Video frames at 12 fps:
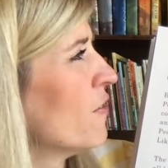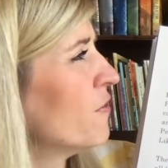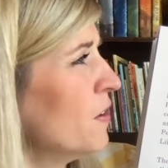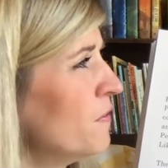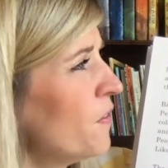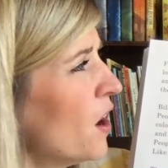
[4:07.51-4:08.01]

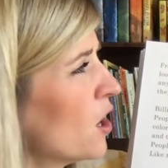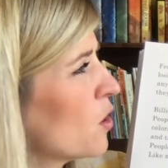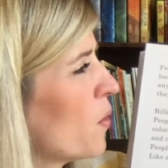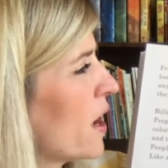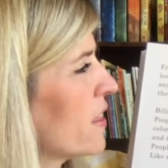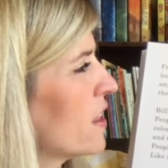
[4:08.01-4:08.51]
From far
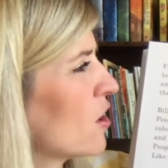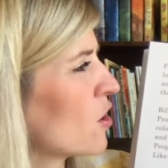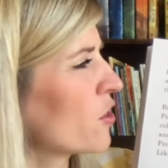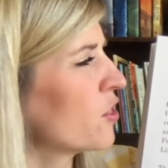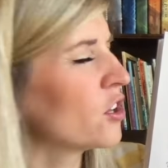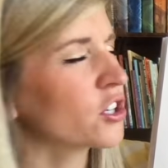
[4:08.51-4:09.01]
away, the
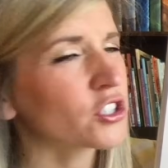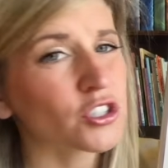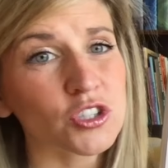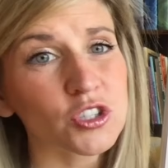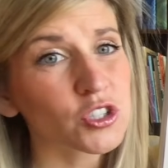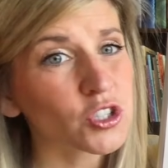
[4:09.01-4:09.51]
Earth looks
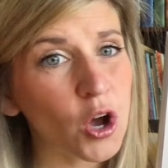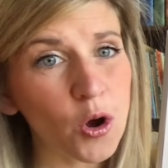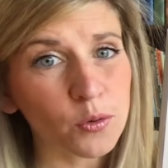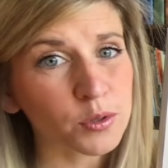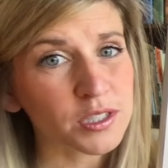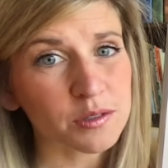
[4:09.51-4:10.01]

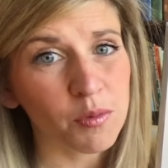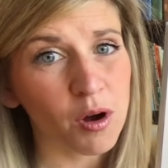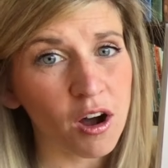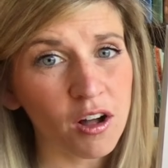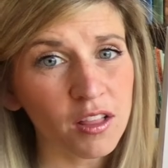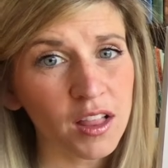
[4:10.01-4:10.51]
so
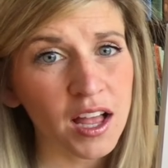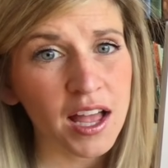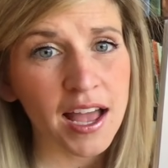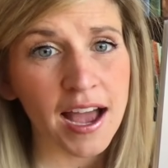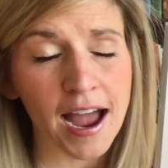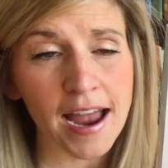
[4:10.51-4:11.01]
small.
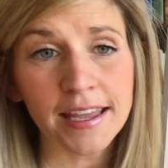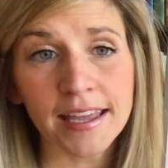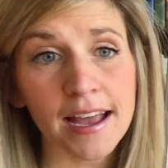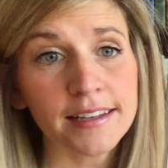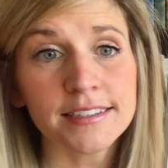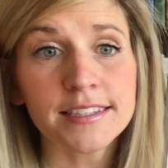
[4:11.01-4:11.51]
I
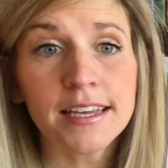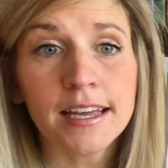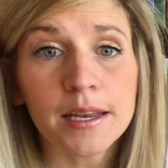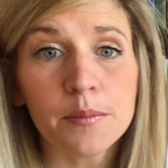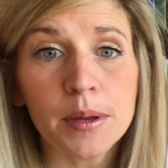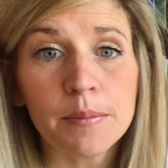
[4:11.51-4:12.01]
can't see
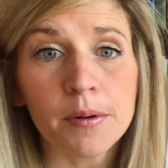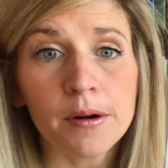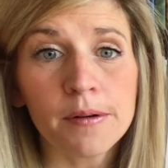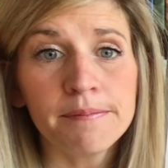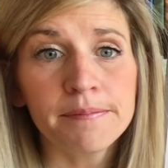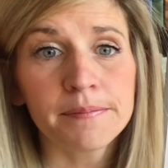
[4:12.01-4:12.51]
any
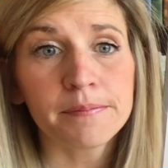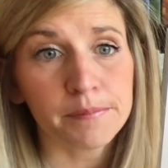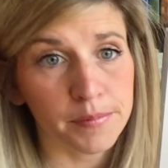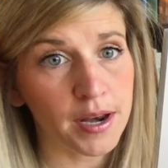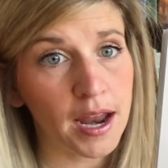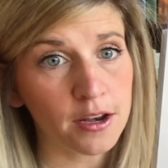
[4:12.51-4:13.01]
people,
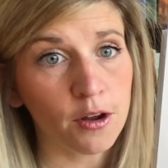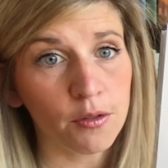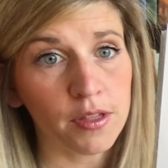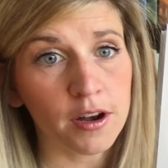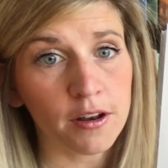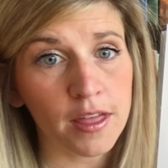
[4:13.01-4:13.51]
but I know
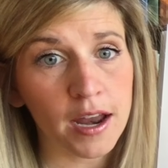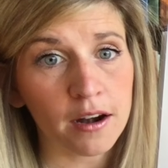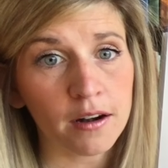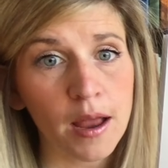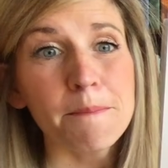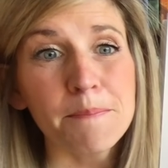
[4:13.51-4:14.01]
they're
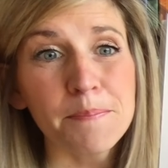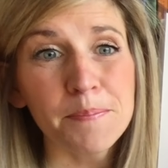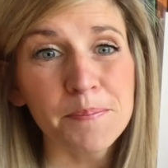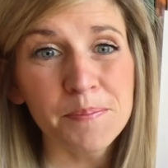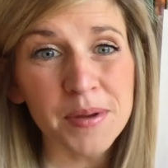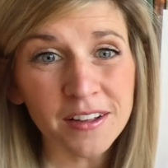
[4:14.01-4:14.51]
there.
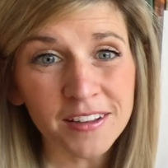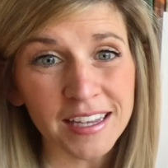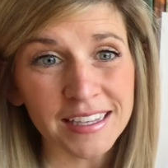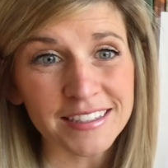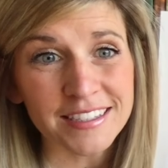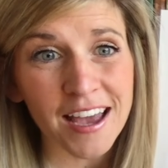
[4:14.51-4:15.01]

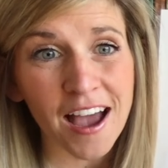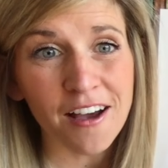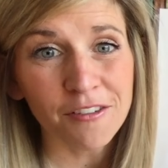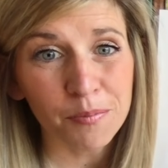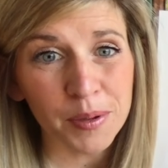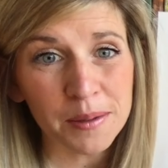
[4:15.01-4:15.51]
Billions
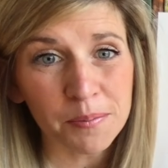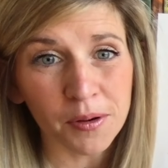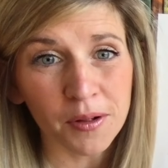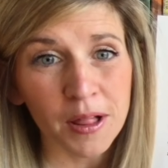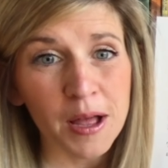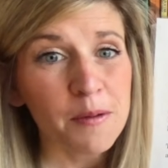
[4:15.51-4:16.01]
of
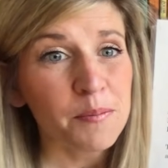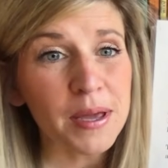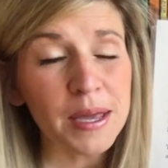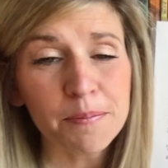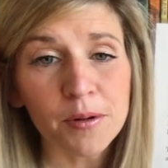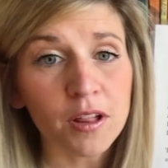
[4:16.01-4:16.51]
people.
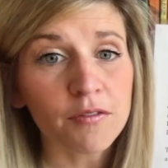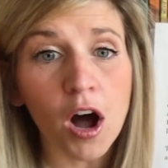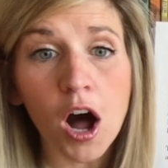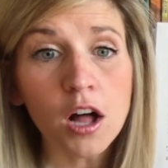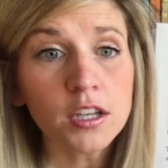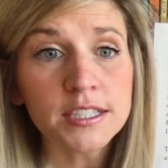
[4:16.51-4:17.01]
People of
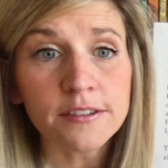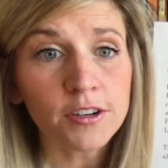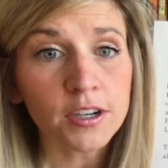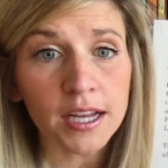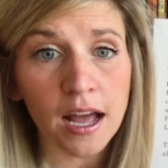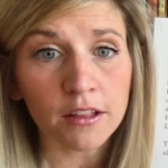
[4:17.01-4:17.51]
all
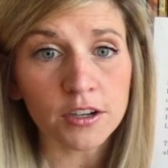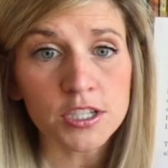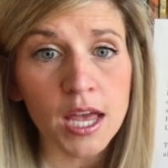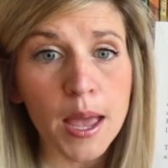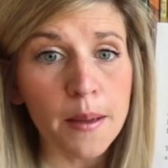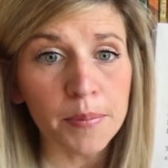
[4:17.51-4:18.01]
different colors.
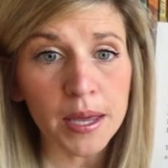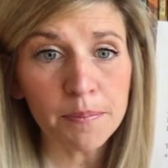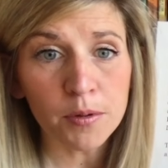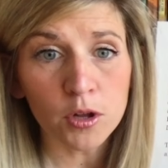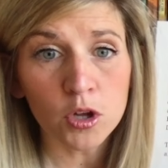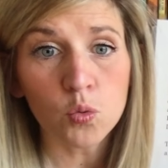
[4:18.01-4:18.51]

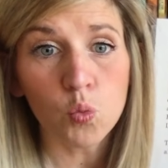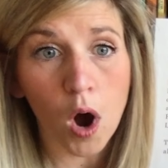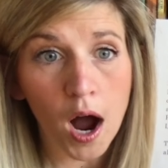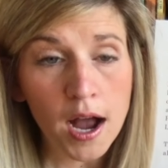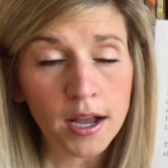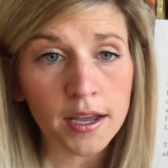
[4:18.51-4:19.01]
People who
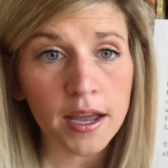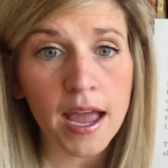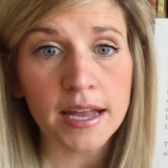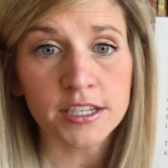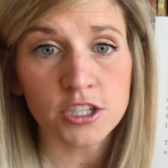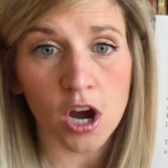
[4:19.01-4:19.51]
walk
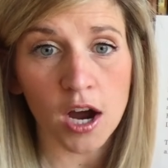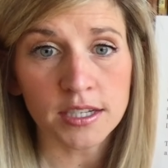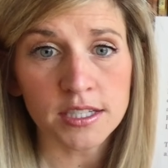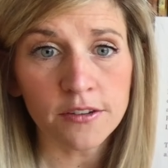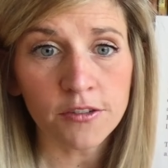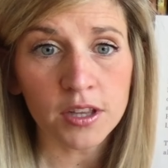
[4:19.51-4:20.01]
and talk
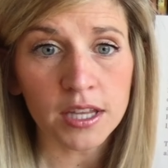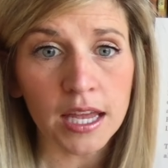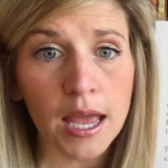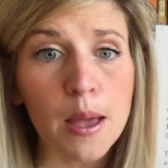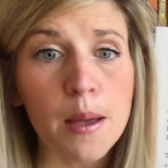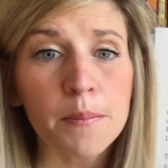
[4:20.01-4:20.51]
differently.
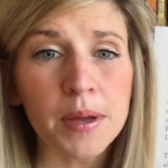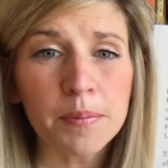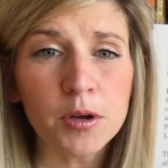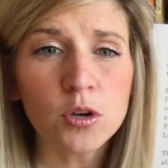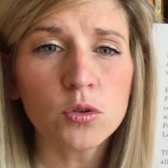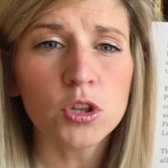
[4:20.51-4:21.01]

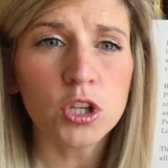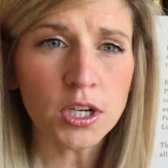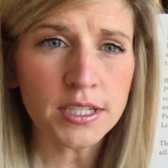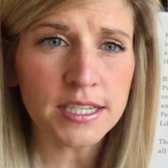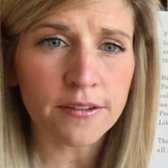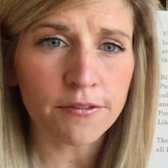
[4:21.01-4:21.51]
People who
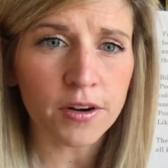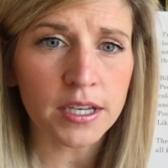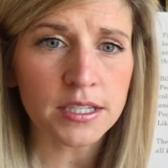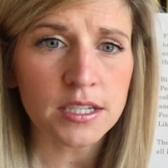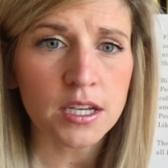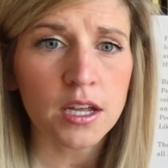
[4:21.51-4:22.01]
look
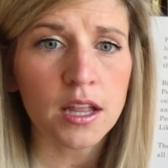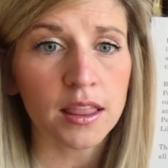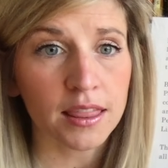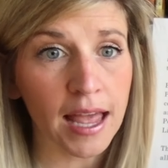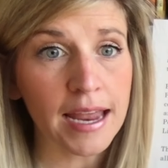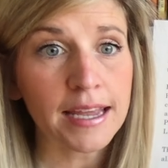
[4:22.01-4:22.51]
different,
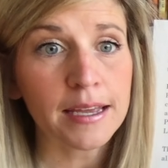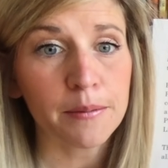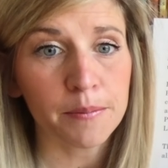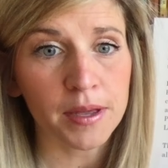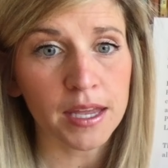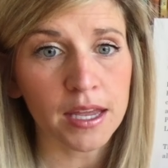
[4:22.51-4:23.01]
like
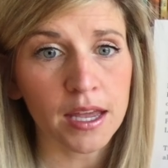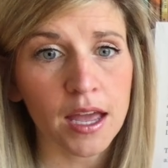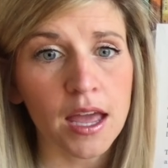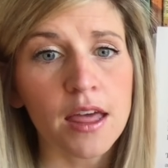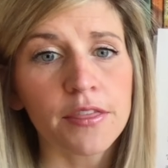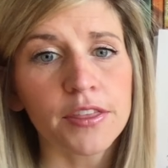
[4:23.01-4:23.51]
me.
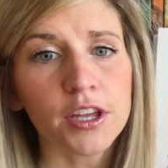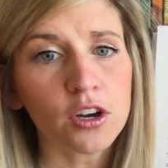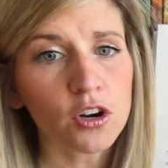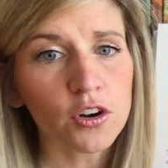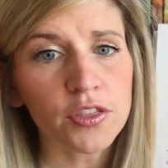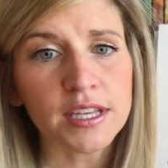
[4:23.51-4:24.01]
The
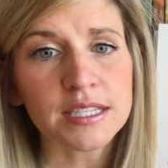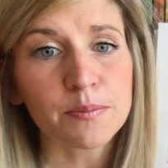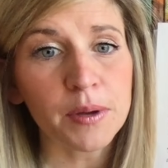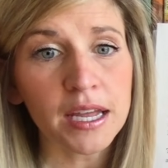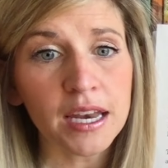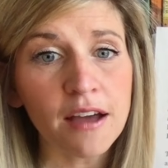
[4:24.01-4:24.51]
Earth is
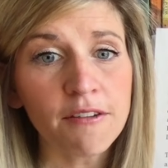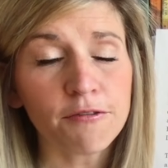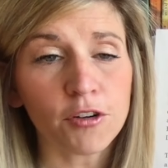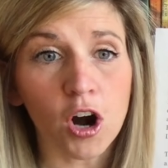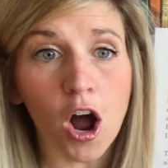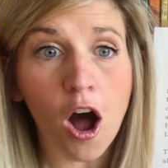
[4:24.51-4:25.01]
big enough
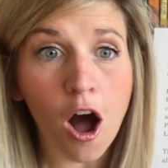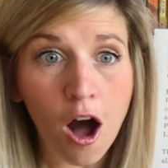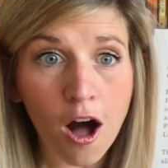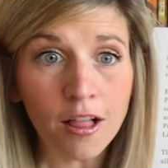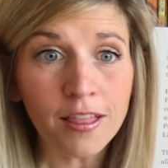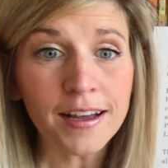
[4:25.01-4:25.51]
for
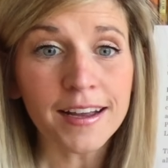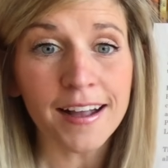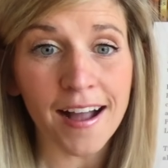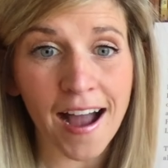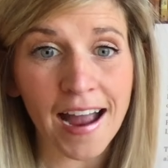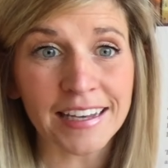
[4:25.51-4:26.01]
all
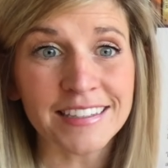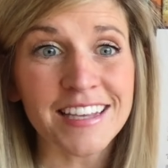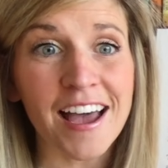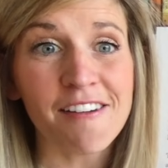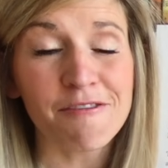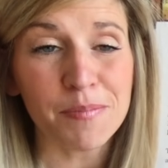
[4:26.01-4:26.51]
kinds
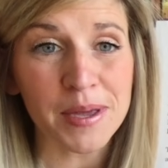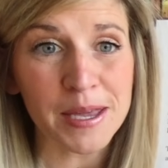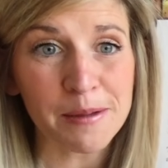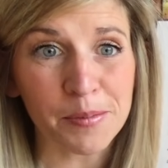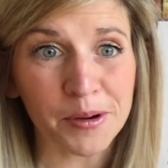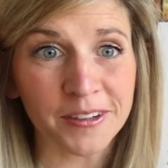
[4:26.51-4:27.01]
of
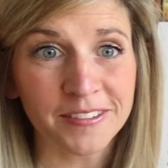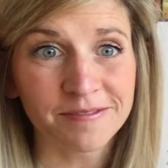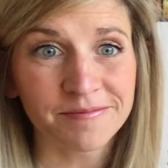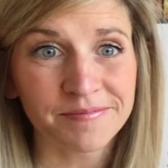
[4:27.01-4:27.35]
people.